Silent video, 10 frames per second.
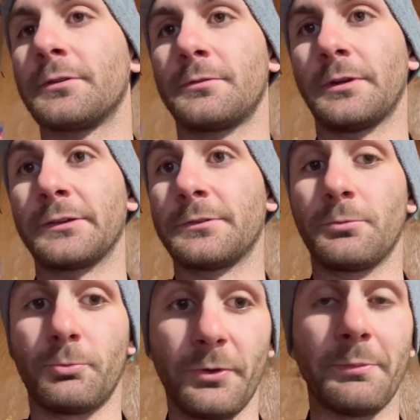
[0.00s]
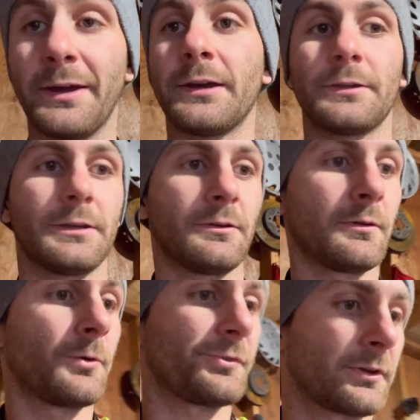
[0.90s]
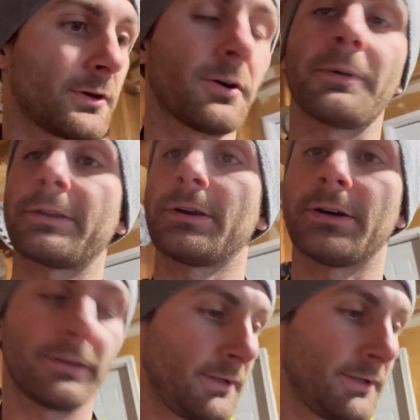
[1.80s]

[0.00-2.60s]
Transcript: like, really bad. And I was like, oh my god.